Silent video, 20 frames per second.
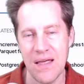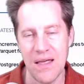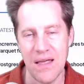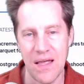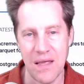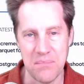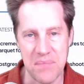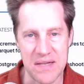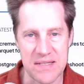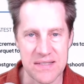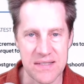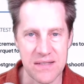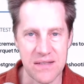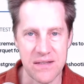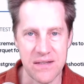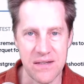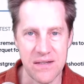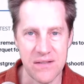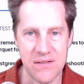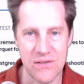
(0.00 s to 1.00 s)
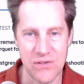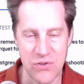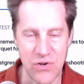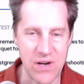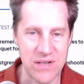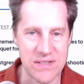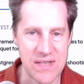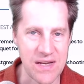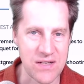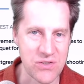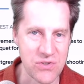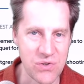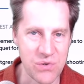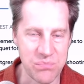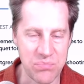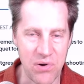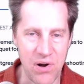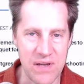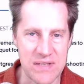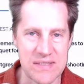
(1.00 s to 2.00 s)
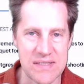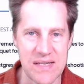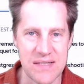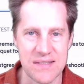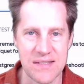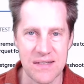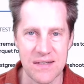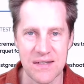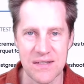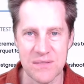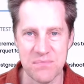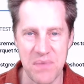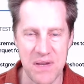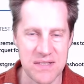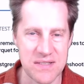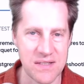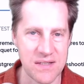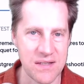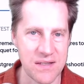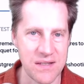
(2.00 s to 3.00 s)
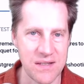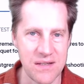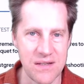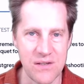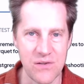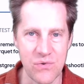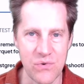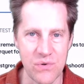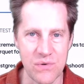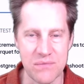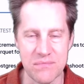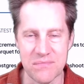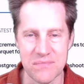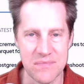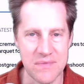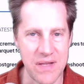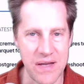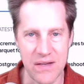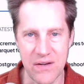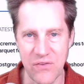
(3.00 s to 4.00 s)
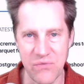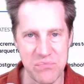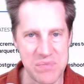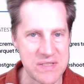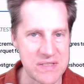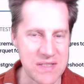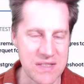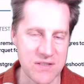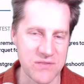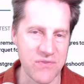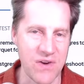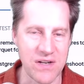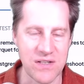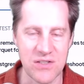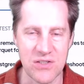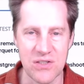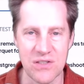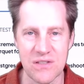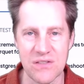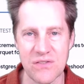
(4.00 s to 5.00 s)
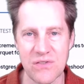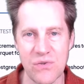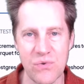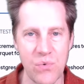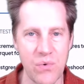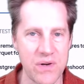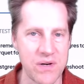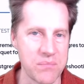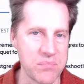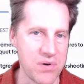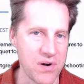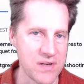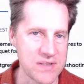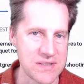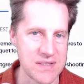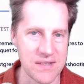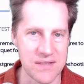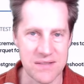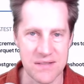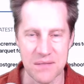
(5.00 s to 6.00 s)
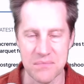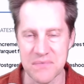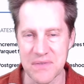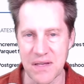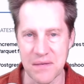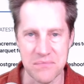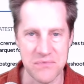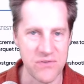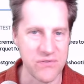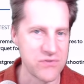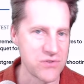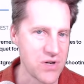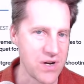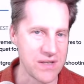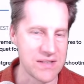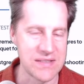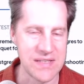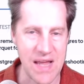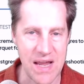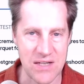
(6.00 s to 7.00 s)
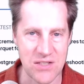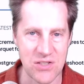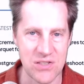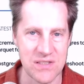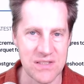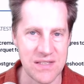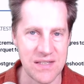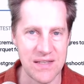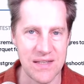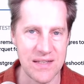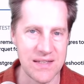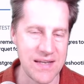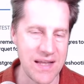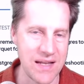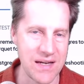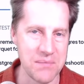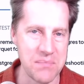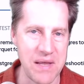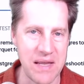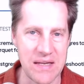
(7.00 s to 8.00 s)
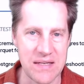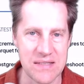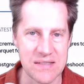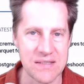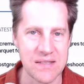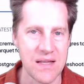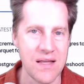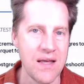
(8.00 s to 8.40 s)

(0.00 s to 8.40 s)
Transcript: And basically, the transactional processing is basically your line of business functions. You want to process subtypes of transactions in the database.